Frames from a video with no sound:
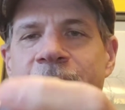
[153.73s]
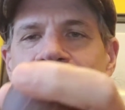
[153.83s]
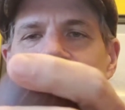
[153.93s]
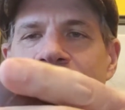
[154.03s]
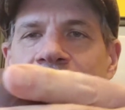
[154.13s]

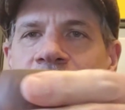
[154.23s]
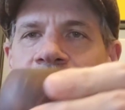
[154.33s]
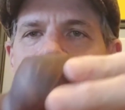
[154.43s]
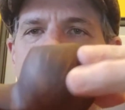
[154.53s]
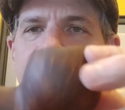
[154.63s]

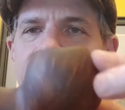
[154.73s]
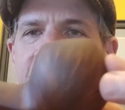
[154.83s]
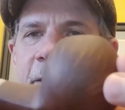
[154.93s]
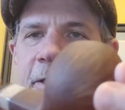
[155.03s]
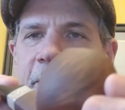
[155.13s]
very
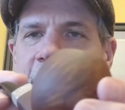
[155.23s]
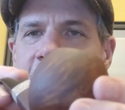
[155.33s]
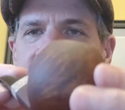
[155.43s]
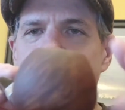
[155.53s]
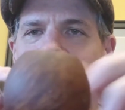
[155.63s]
nice.
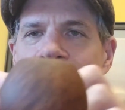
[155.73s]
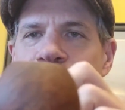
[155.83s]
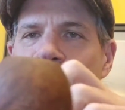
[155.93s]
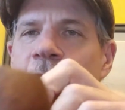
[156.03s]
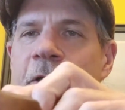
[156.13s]
This is the
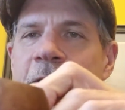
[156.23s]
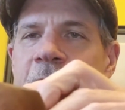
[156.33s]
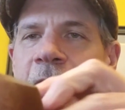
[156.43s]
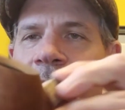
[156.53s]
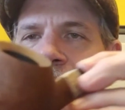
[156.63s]

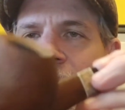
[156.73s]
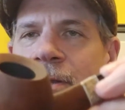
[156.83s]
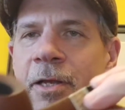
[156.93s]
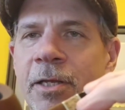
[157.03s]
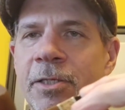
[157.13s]
Burgund
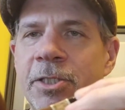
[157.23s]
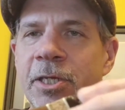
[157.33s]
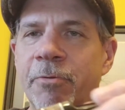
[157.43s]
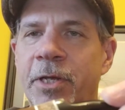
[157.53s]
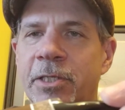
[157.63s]

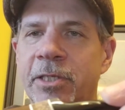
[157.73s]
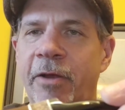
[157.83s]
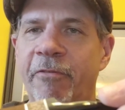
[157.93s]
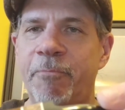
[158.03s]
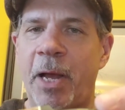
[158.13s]
series
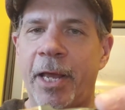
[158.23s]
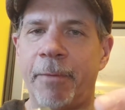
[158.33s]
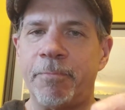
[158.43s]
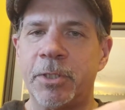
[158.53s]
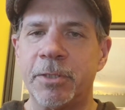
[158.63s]
of
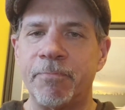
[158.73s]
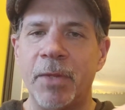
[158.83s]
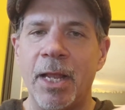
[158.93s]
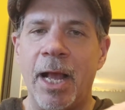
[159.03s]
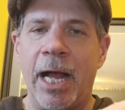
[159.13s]
pipes.
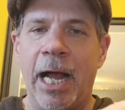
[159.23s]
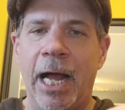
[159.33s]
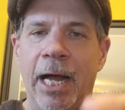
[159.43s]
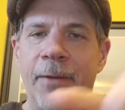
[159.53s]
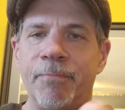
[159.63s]

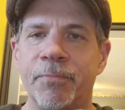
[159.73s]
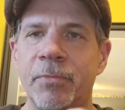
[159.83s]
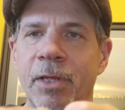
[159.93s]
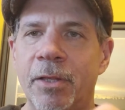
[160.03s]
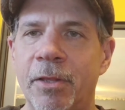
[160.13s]

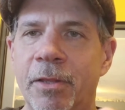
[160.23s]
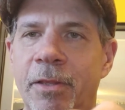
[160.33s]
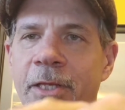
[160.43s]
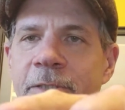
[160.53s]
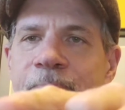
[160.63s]

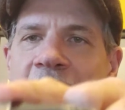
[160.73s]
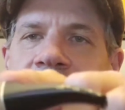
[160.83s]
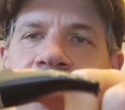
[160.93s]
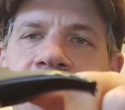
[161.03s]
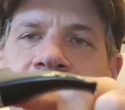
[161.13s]
This
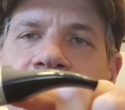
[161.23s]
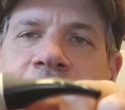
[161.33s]
band